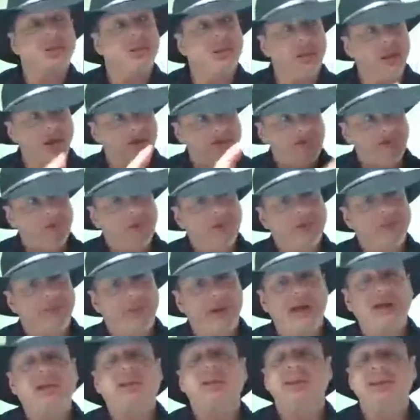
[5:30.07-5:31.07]
Love and
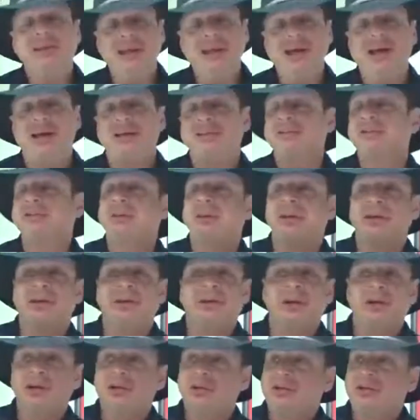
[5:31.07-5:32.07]
respect, yes.
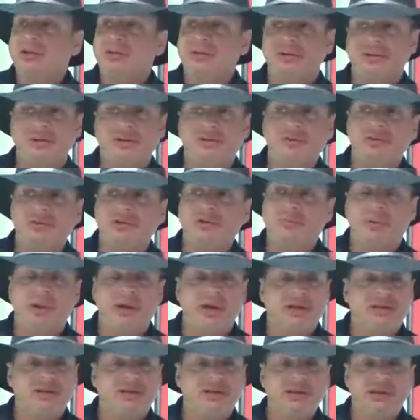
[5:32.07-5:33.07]

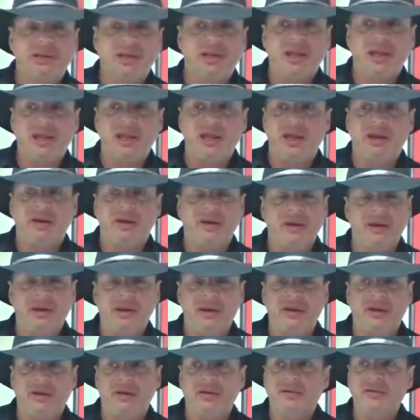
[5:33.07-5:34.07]
Disrespect
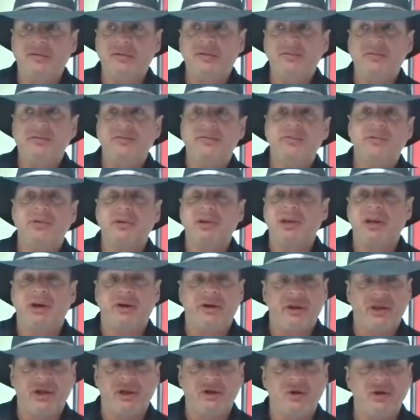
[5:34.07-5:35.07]
and
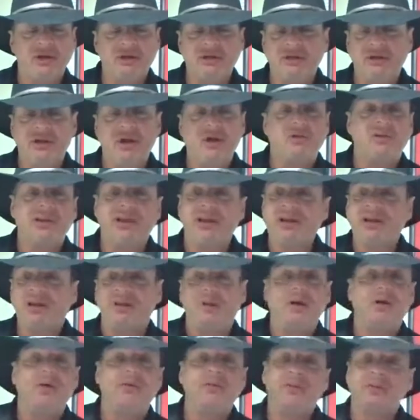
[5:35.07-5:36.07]
carrying a grudge, no, let it
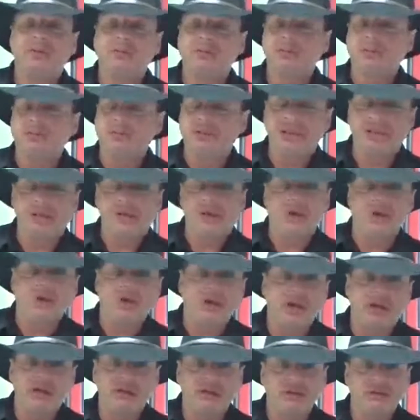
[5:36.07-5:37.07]
go. Just let it go.
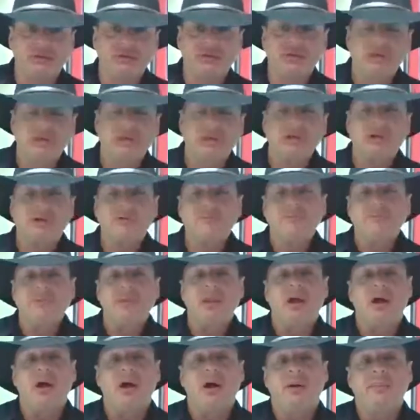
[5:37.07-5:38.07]
Cut it loose.
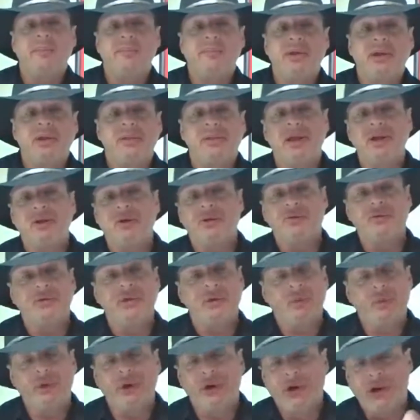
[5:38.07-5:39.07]
And that goes with the
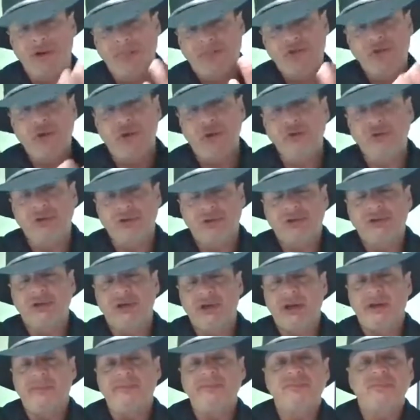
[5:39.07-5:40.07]
word I've chosen
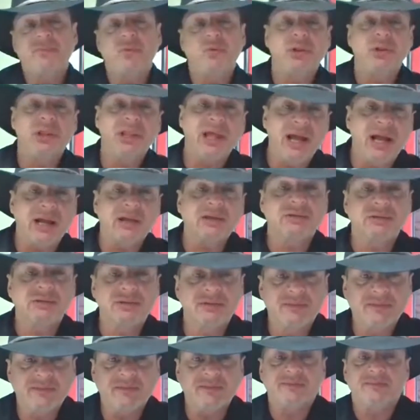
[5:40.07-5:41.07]
today. Relax.
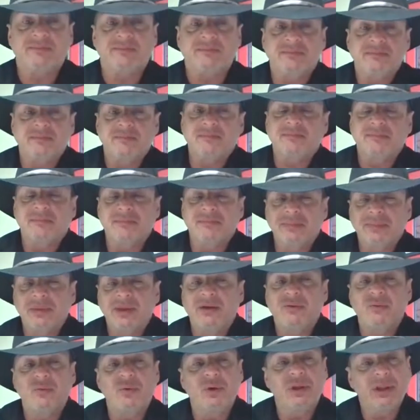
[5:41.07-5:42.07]

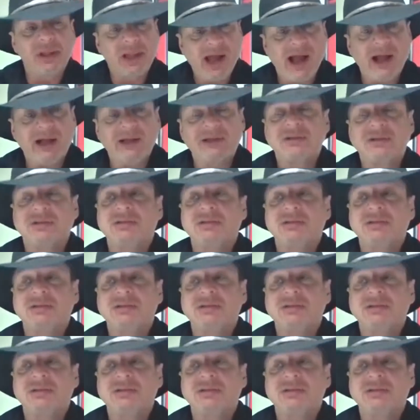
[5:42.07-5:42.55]
Relax.